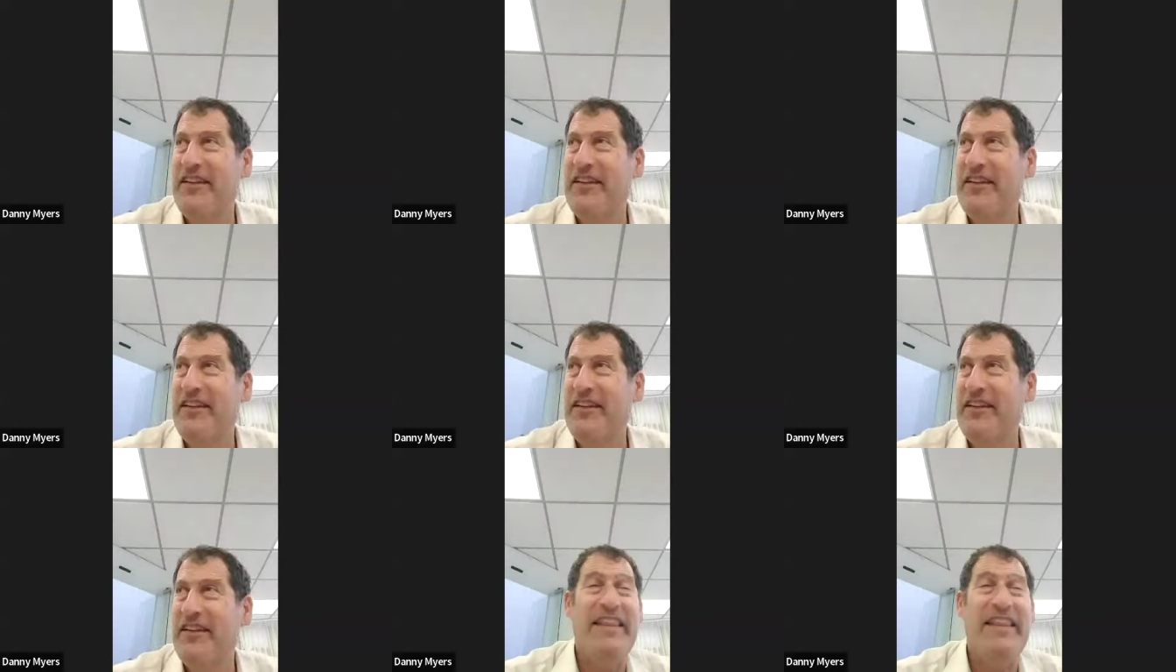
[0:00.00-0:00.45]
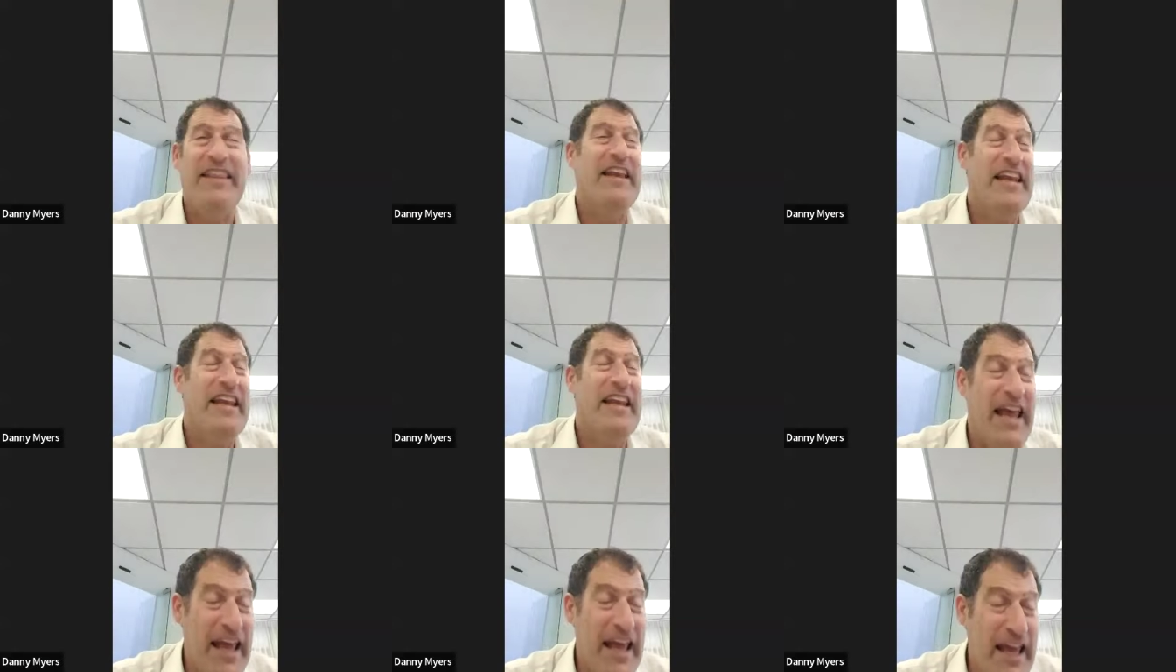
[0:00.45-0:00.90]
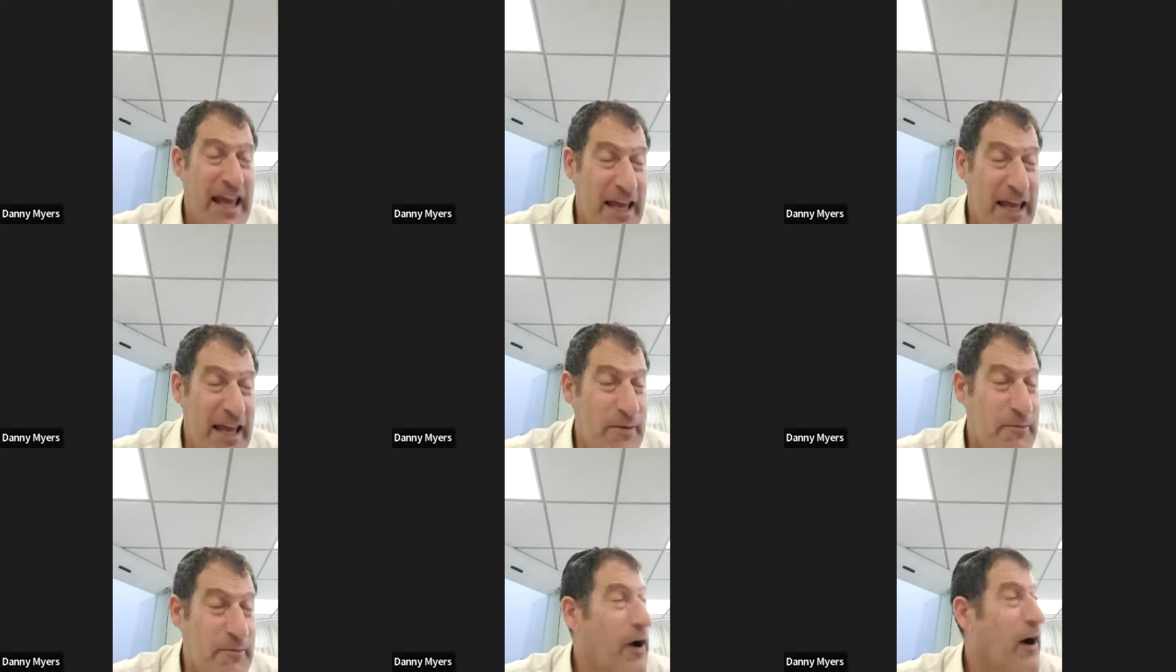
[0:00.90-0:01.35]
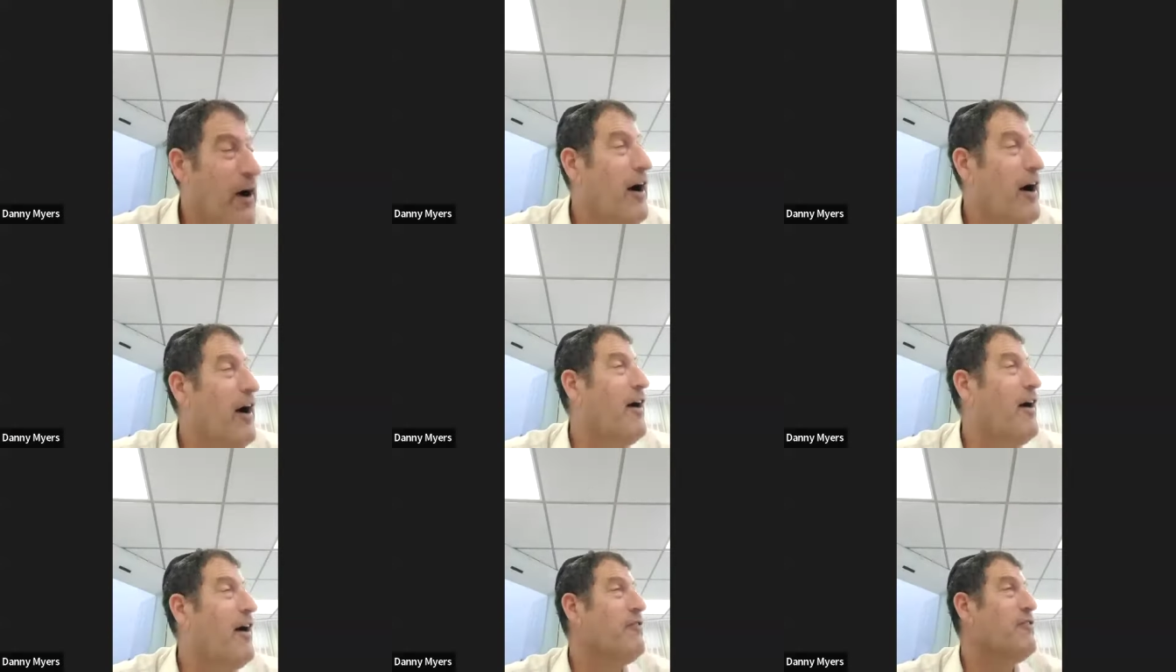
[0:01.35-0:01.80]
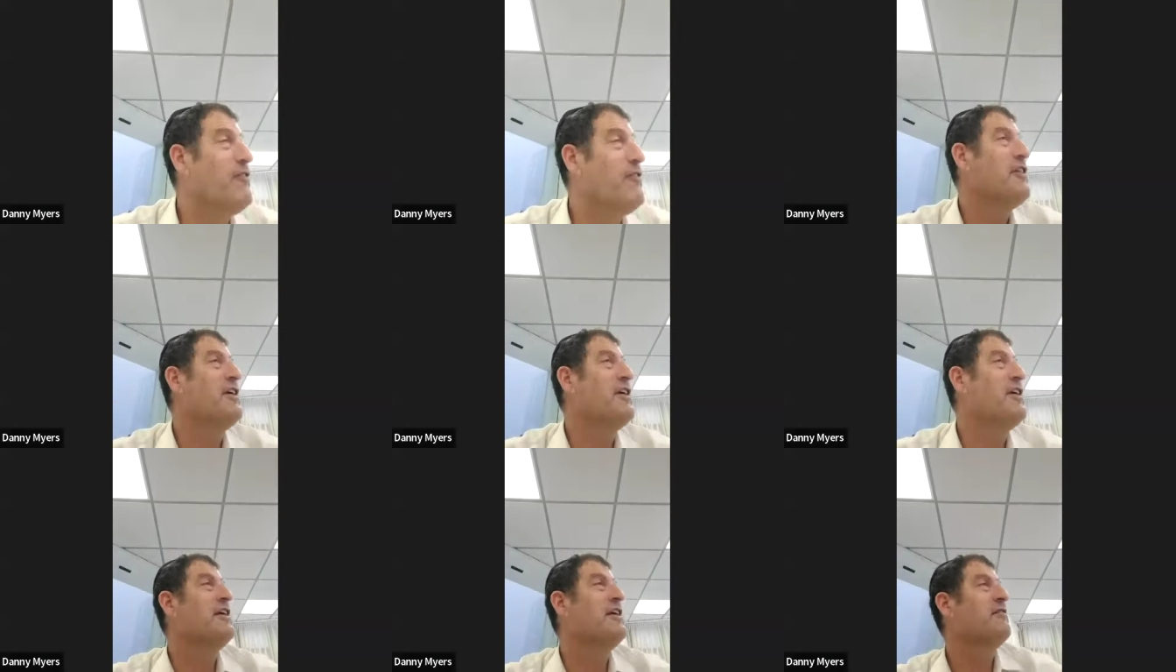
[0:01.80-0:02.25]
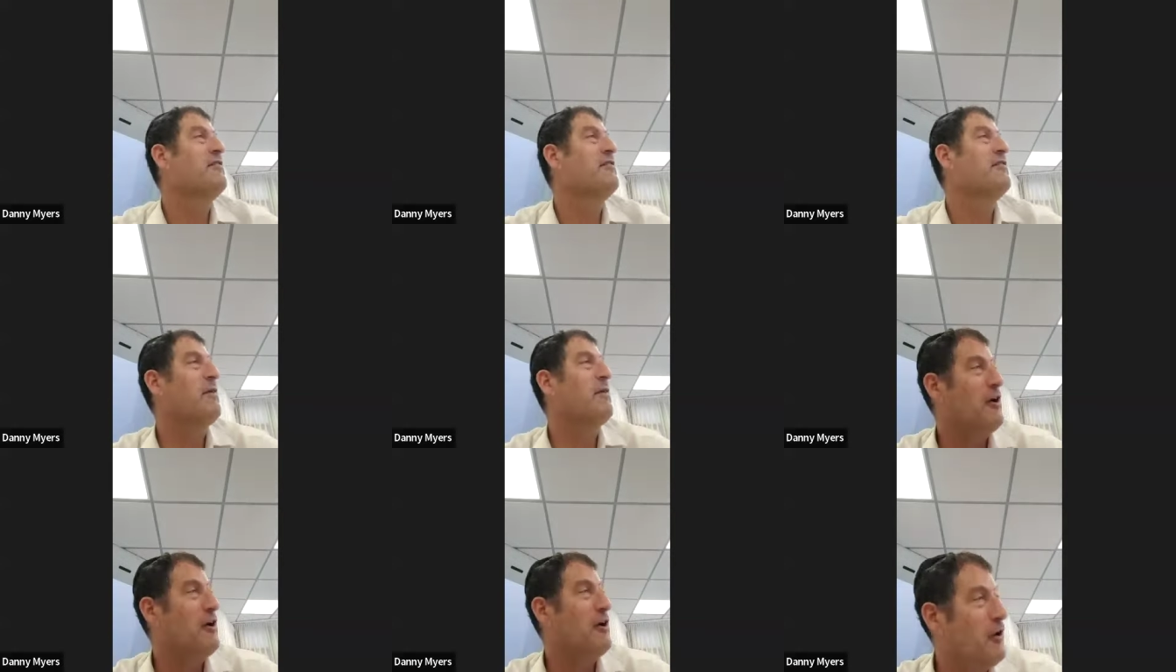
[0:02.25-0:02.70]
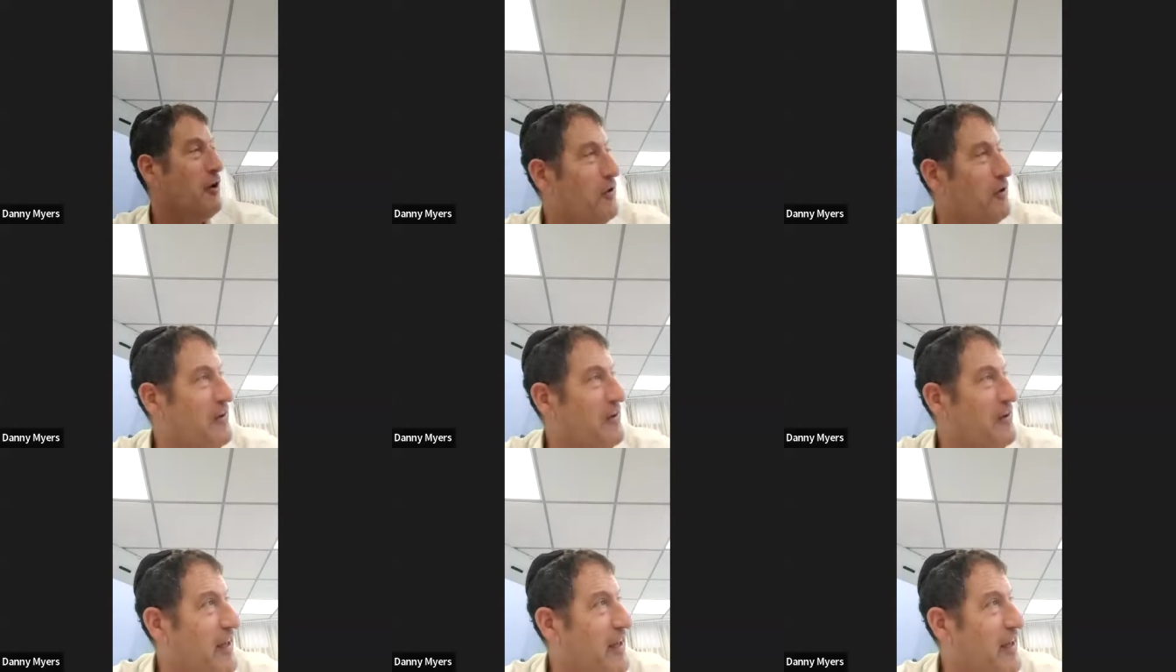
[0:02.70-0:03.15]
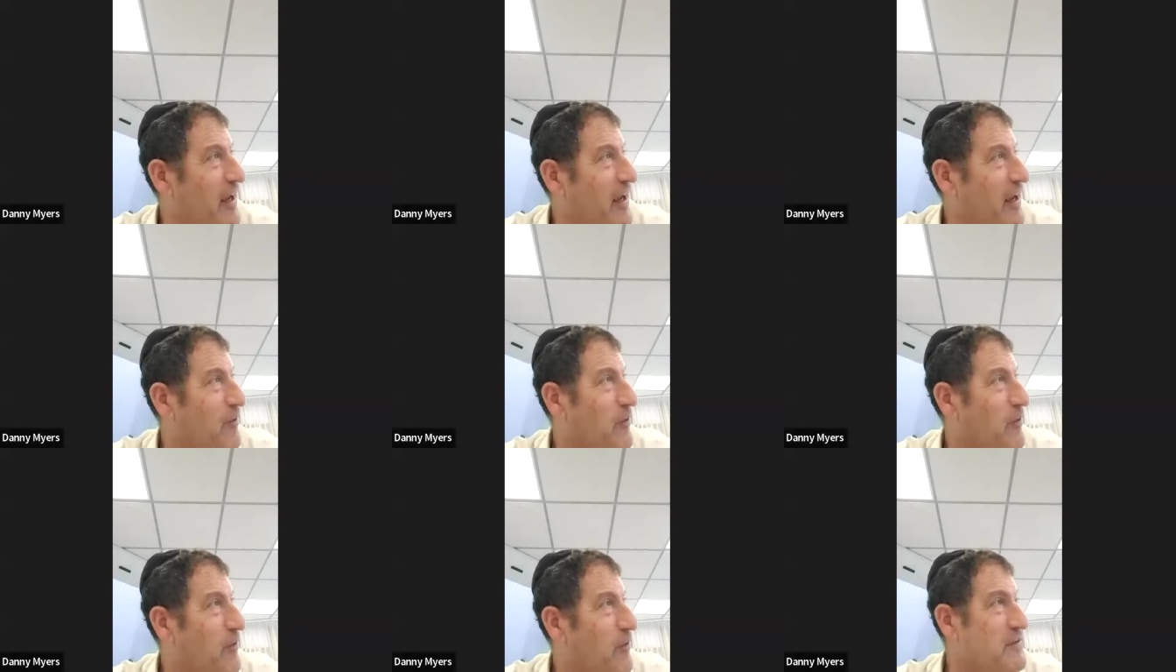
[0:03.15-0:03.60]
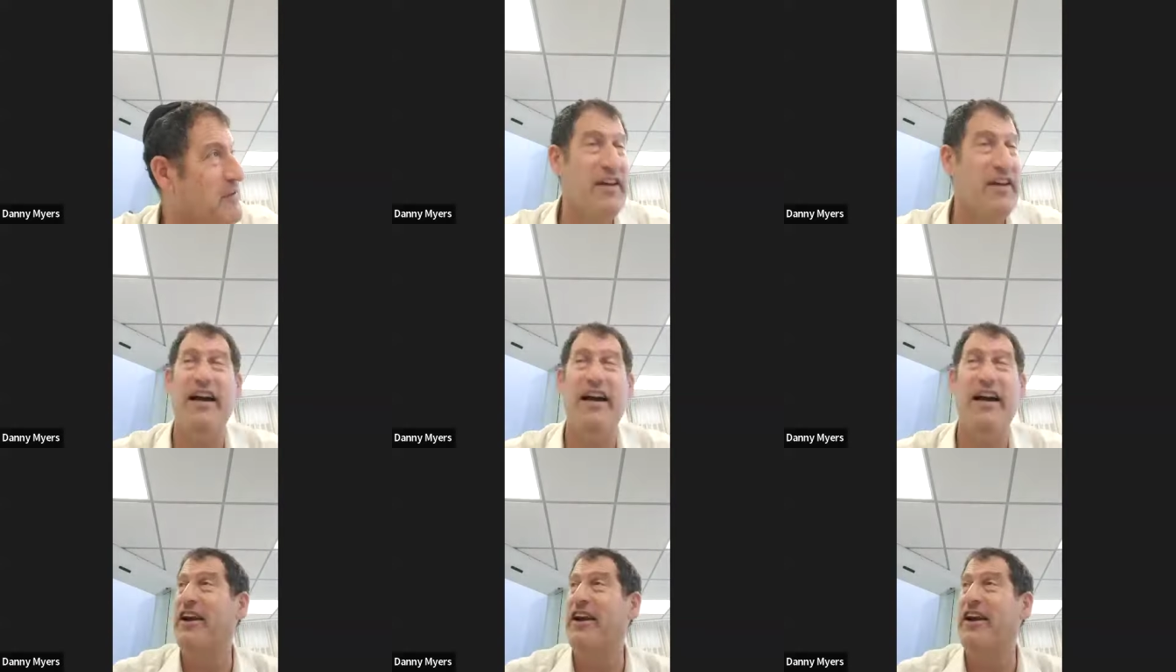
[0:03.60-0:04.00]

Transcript: And the name of the Makola there was the Ghana.